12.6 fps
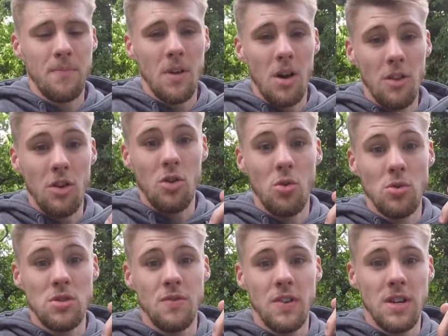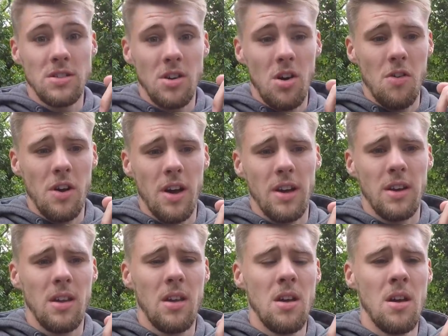On the Corsa VXR I had,
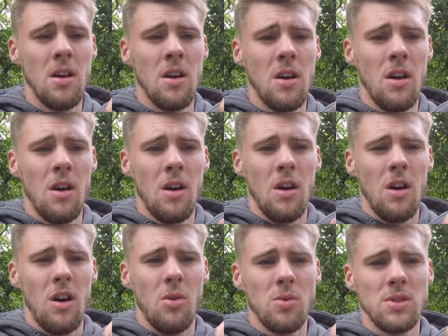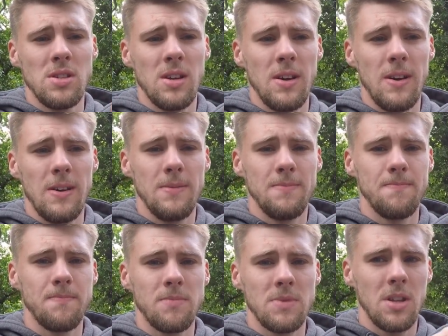I was
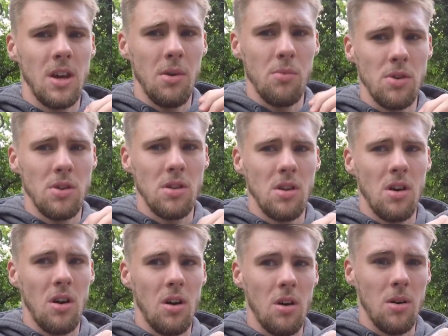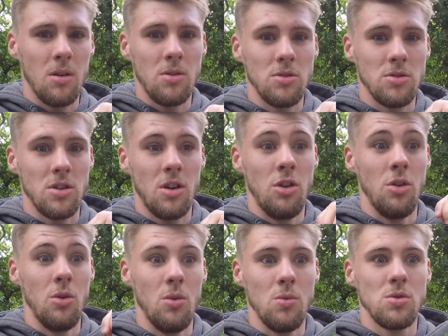getting rid of the car because I
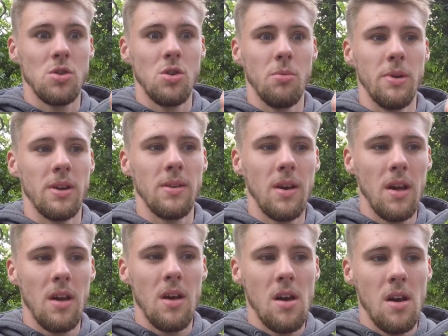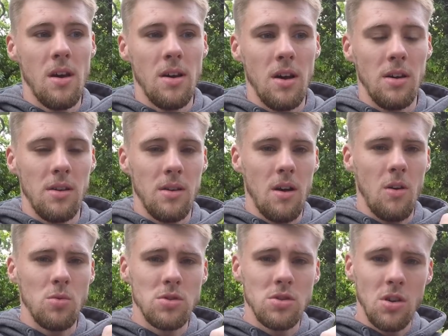knew it was coming, and I
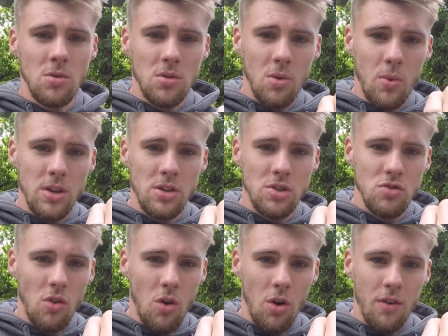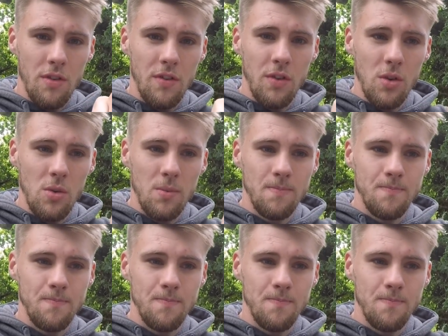was told that when you drive, if you